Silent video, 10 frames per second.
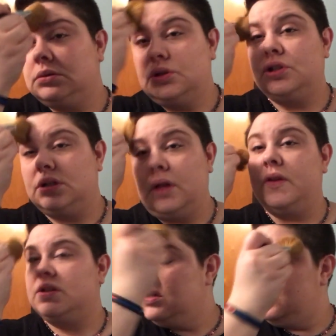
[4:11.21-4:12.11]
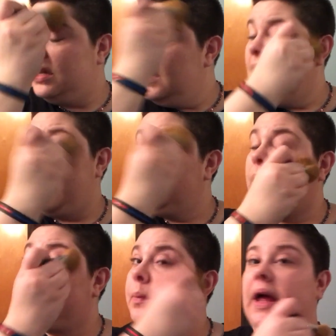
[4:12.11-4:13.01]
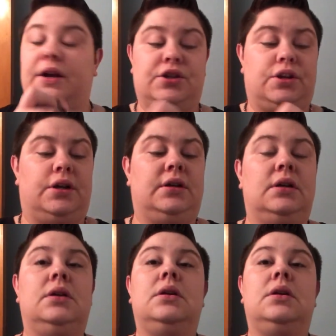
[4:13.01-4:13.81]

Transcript: Should have done this. Not wearing a black shirt.